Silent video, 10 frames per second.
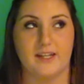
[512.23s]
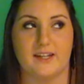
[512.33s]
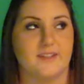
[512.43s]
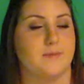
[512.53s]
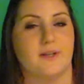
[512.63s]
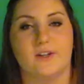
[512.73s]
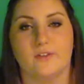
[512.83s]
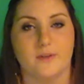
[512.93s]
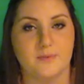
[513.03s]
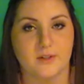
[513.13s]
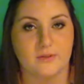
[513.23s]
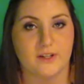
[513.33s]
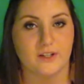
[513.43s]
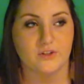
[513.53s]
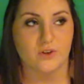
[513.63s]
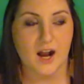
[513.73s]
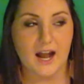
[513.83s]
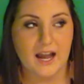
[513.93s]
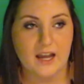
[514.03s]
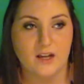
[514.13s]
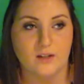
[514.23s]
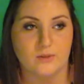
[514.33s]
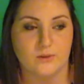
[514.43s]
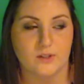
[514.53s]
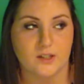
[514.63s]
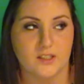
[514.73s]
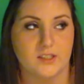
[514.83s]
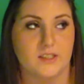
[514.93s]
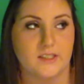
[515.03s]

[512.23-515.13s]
It doesn't make your lips look very dry or